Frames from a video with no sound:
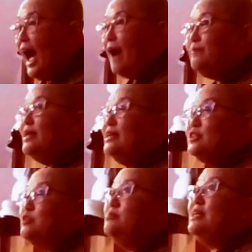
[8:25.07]
I mean,
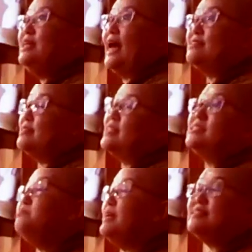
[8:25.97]
to me, like, doesn't make